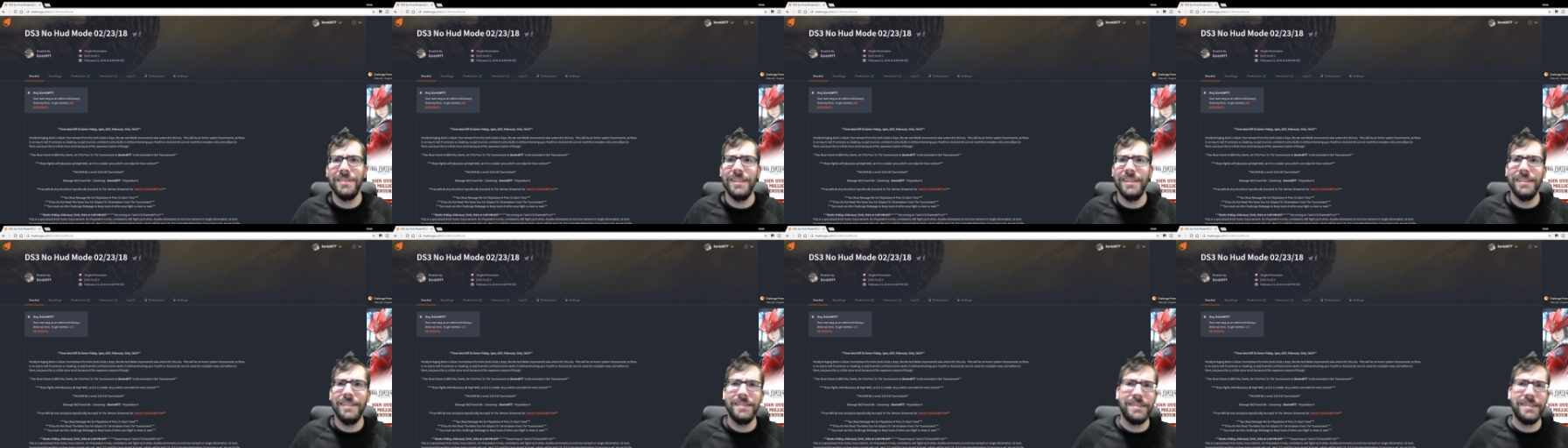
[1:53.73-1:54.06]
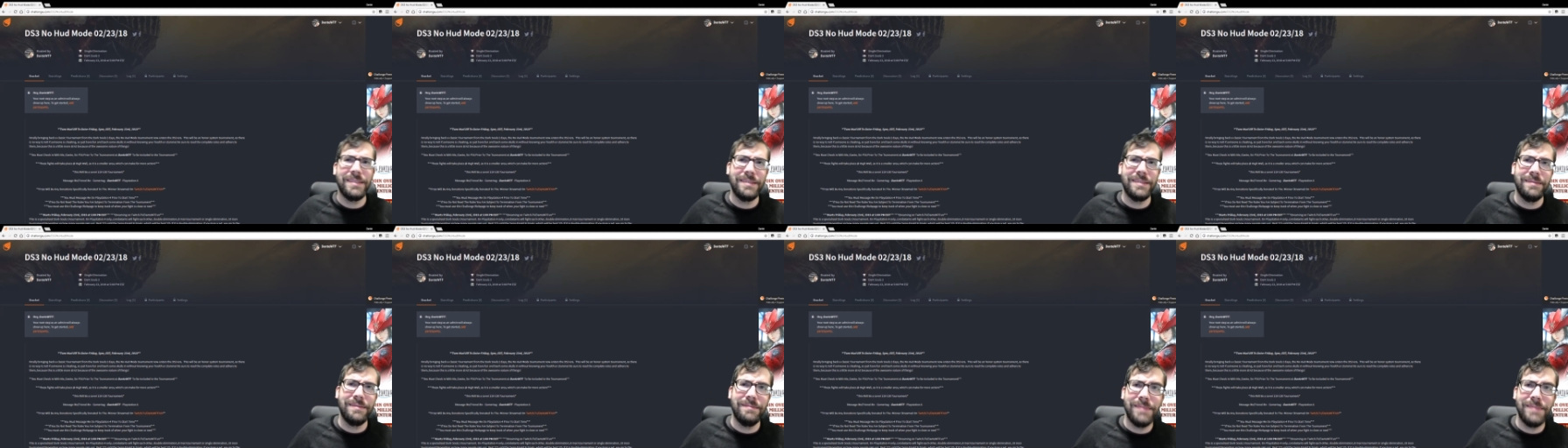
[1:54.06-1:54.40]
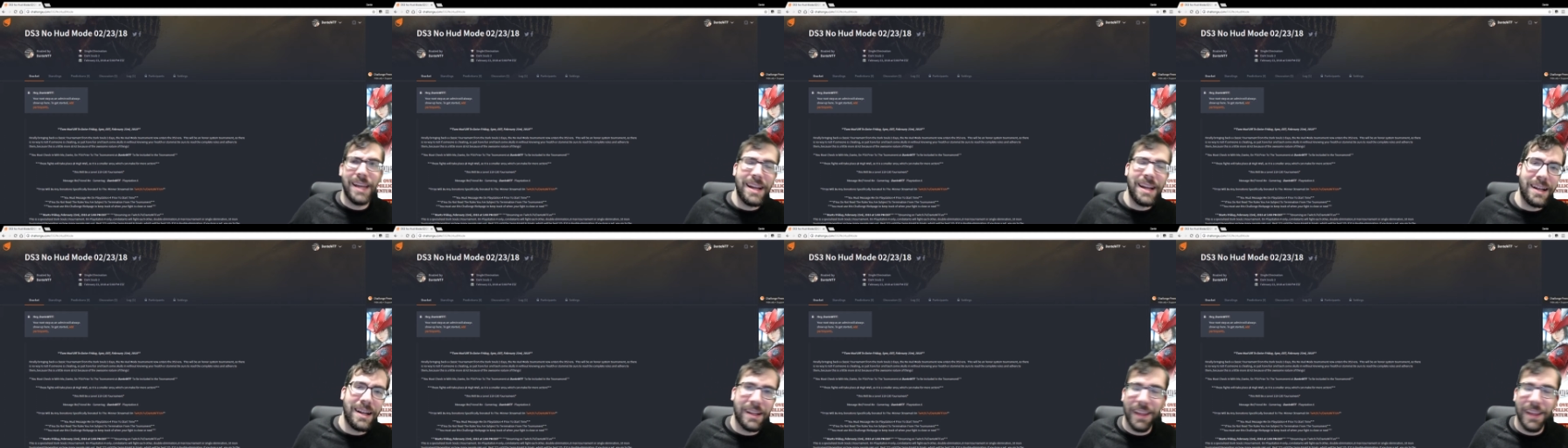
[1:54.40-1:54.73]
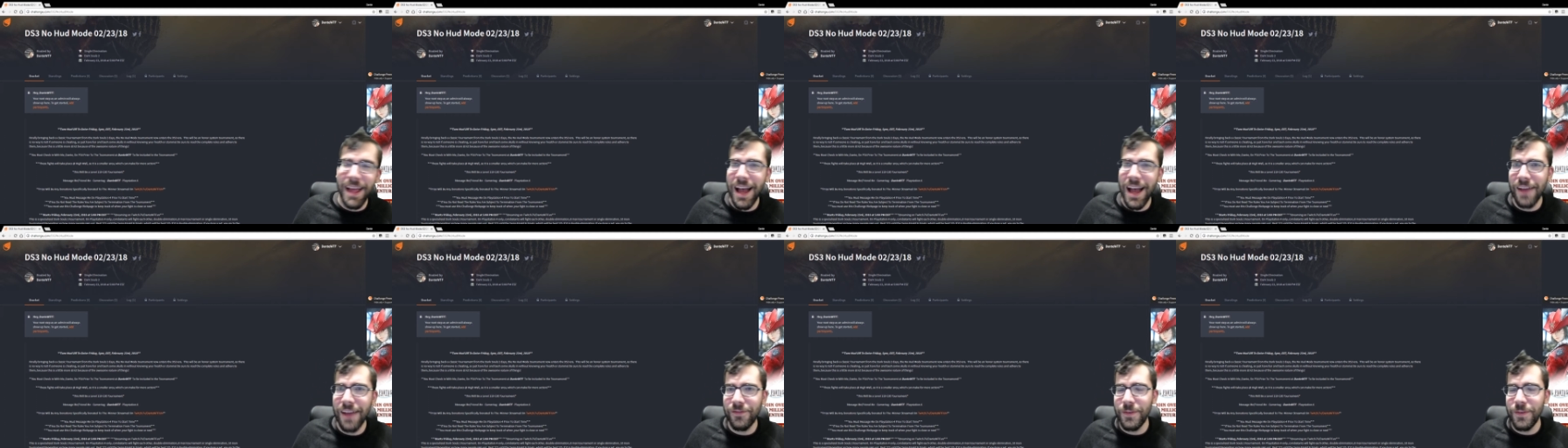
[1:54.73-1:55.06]
it's ten
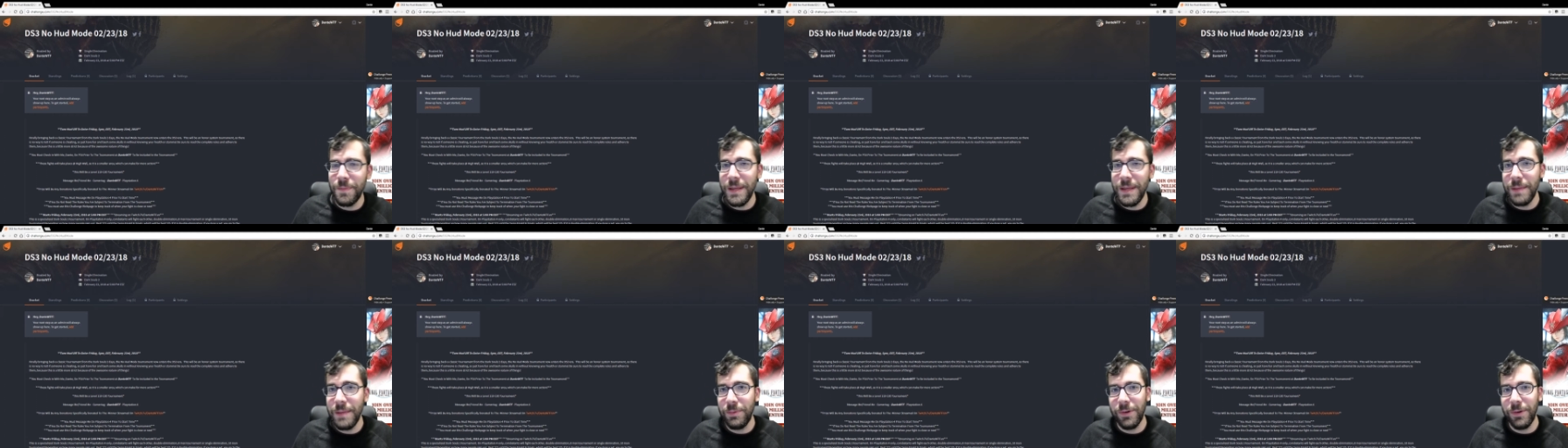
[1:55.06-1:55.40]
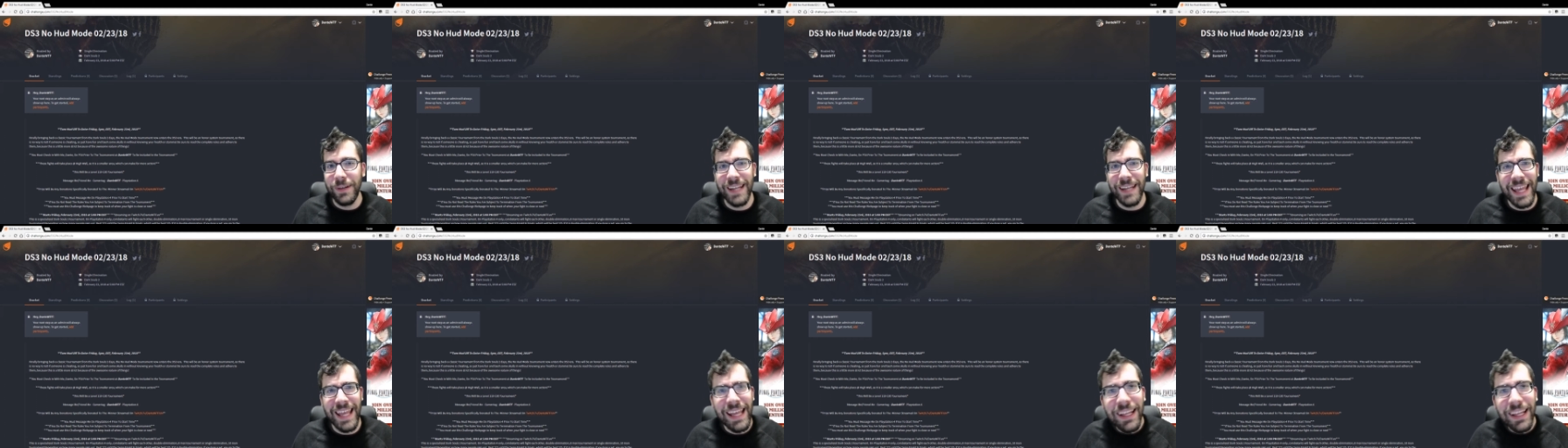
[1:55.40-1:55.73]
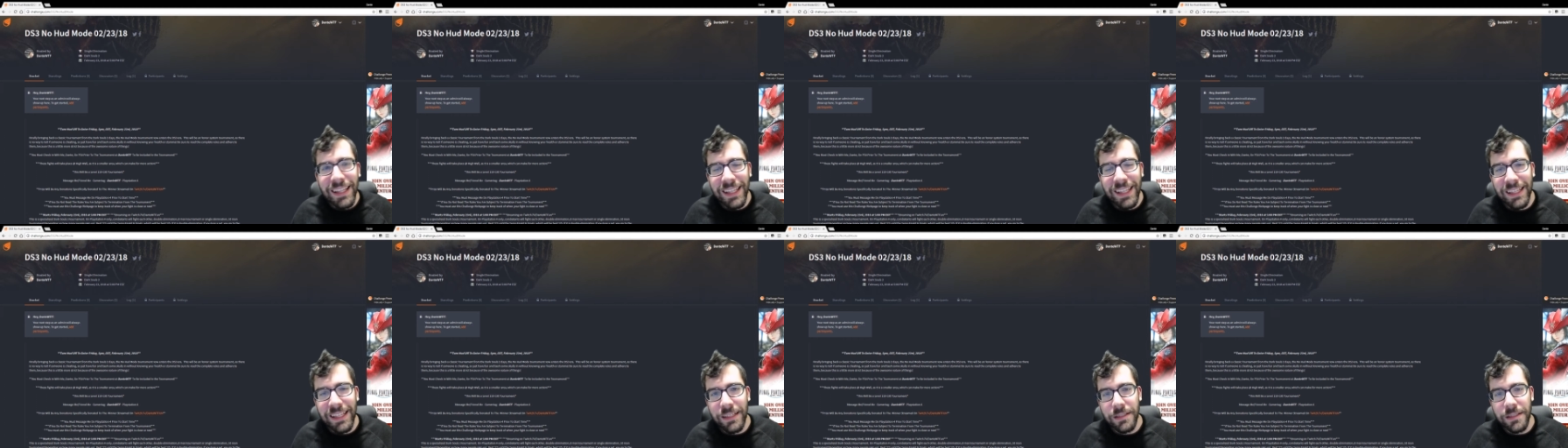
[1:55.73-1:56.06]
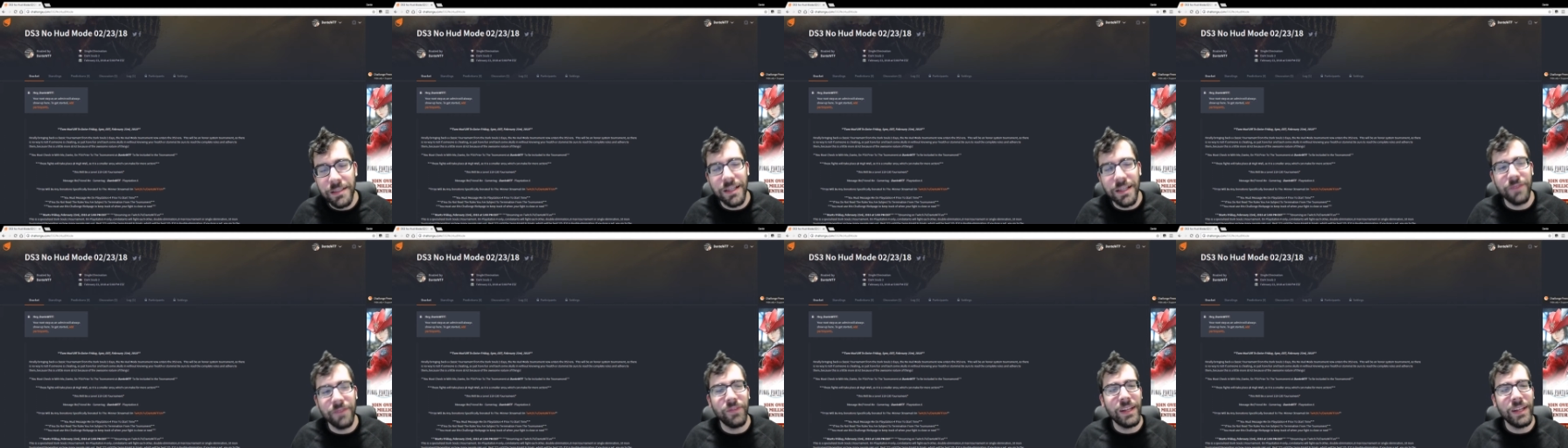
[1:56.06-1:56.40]
o'clock for people in England,
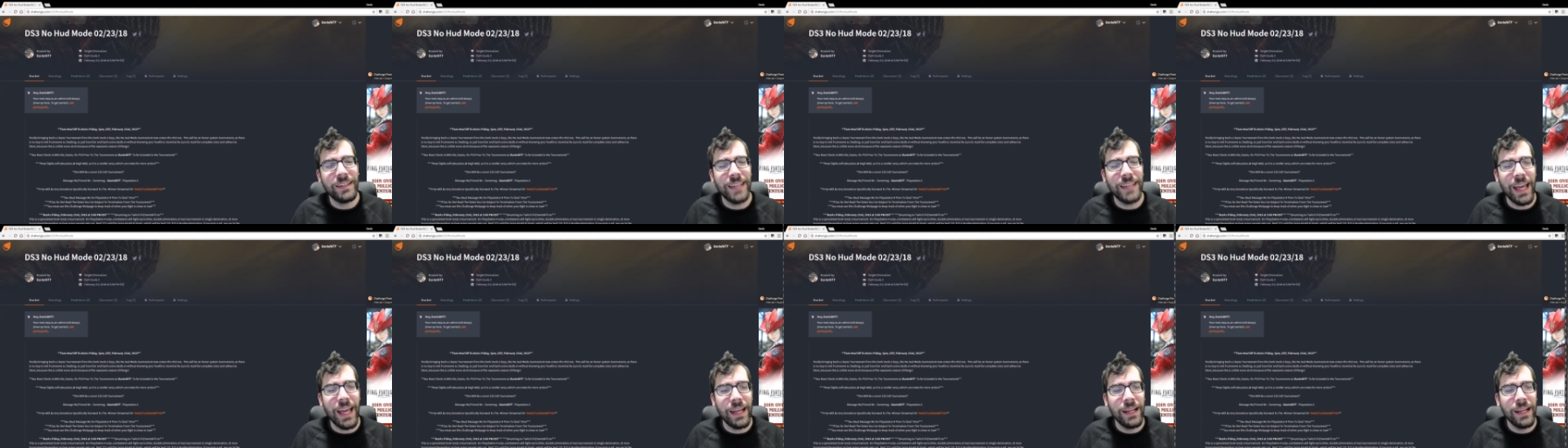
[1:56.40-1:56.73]
stuff like that.